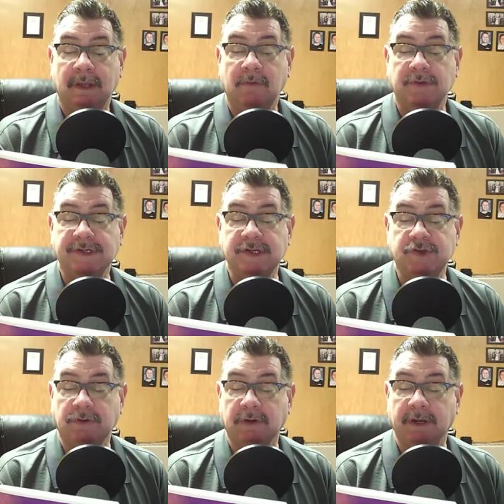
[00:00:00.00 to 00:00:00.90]
he was
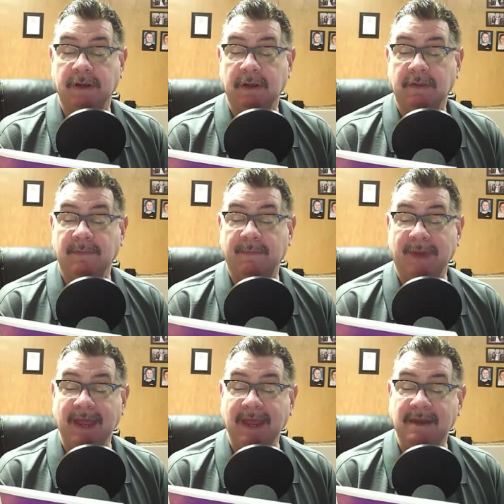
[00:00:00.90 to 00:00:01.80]
enduring the
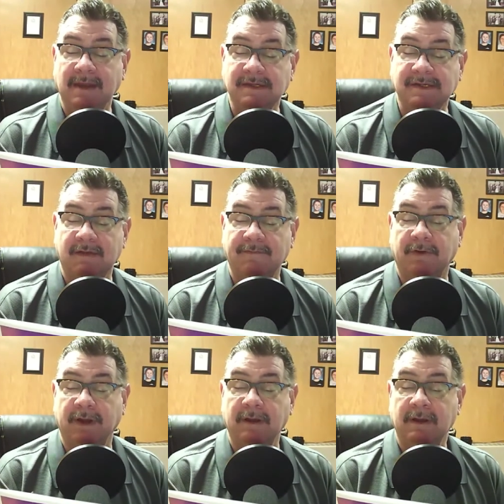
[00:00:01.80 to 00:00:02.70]
pain and
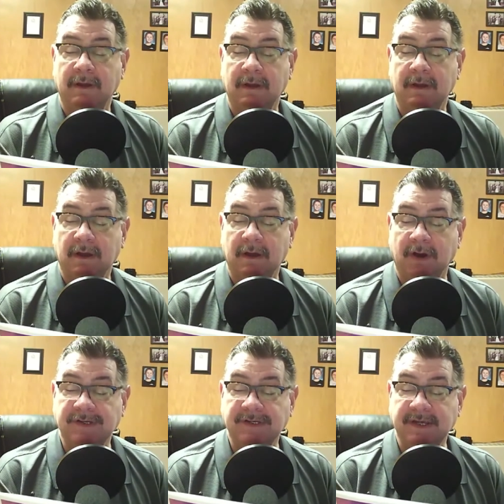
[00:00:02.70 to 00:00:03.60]
suffering of
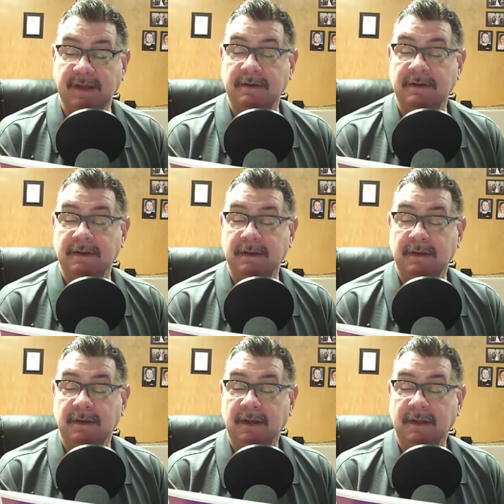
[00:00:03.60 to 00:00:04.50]
our sin.
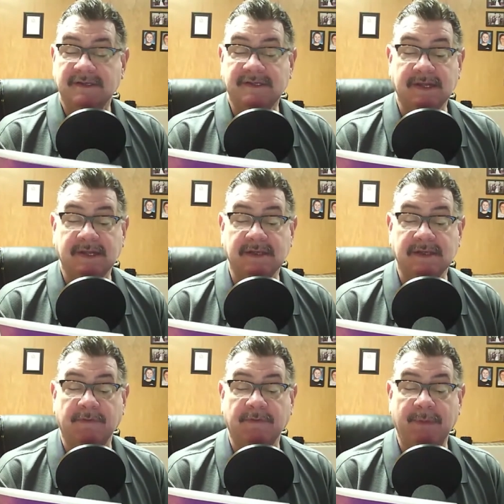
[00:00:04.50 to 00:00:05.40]
The sense
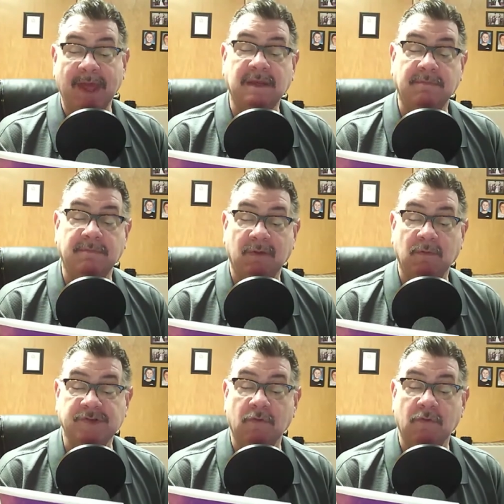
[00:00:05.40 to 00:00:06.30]
of abandonment
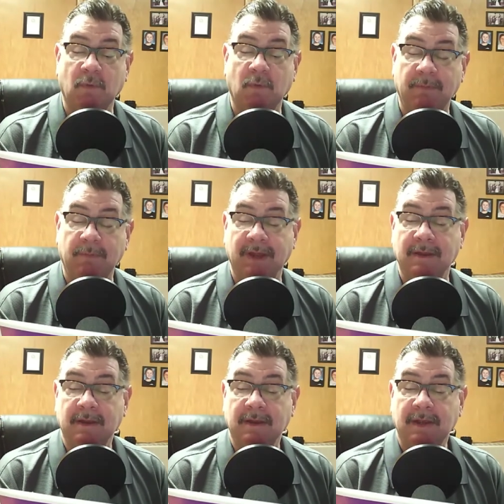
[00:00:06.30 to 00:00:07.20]
was overwhelming,
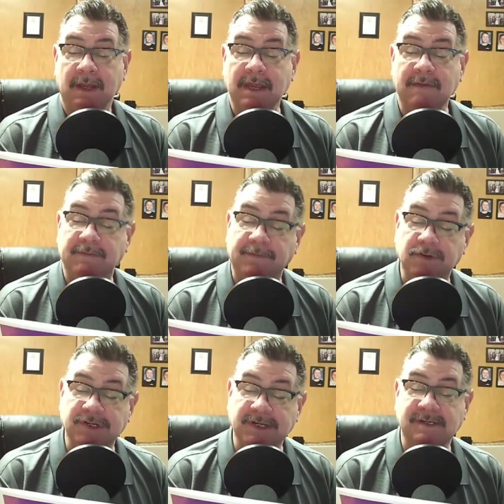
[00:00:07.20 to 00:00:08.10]
even
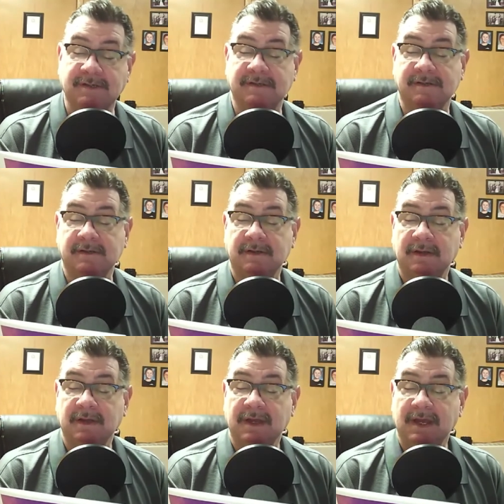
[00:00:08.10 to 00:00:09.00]
for Jesus.
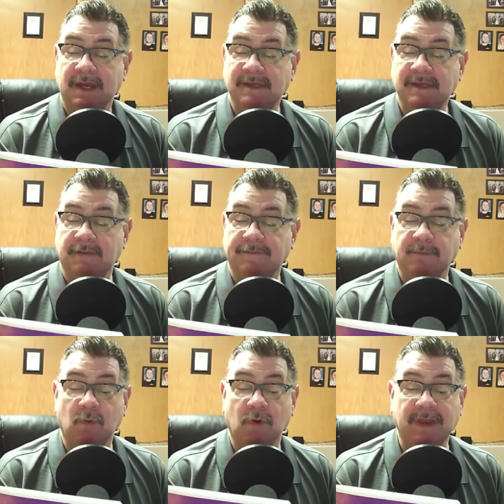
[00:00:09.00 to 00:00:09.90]
He
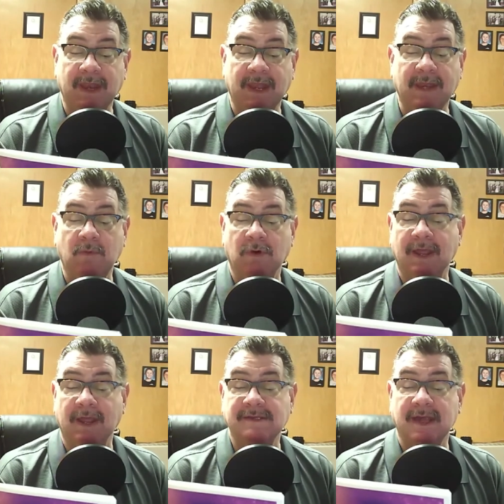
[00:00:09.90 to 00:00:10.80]
suffered more than
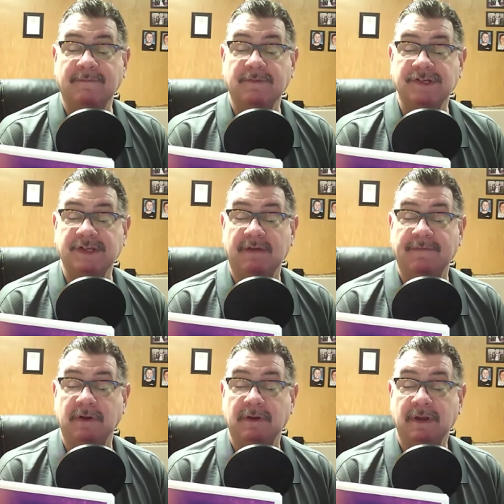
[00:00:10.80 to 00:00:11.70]
anyone has ever
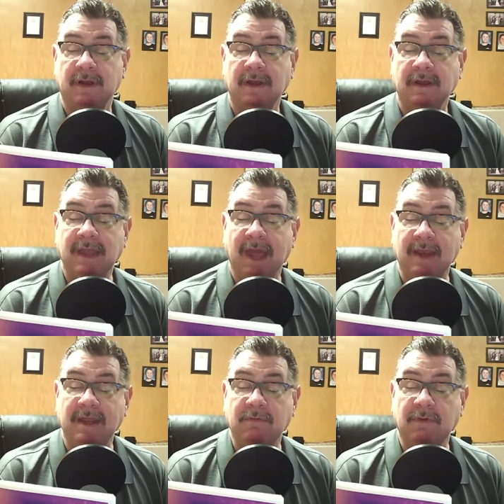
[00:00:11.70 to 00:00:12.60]
suffered,
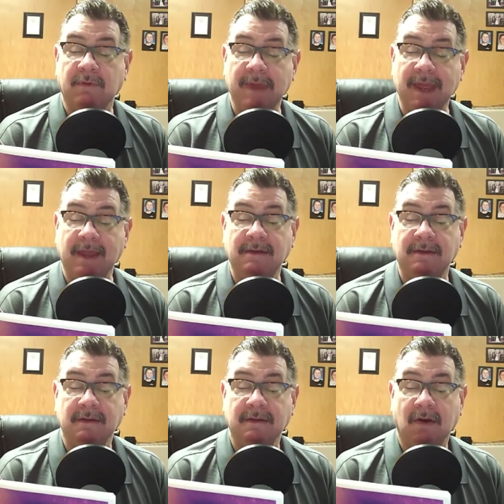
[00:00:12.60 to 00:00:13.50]
yet he
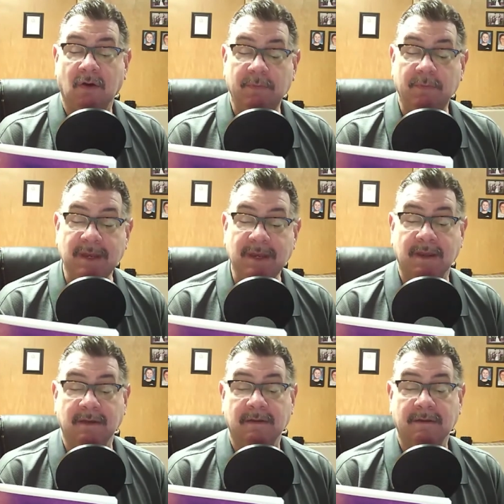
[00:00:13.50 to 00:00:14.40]
remained
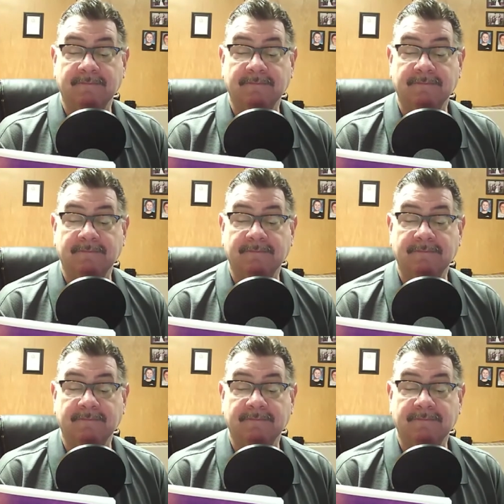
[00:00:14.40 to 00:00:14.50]
obedient.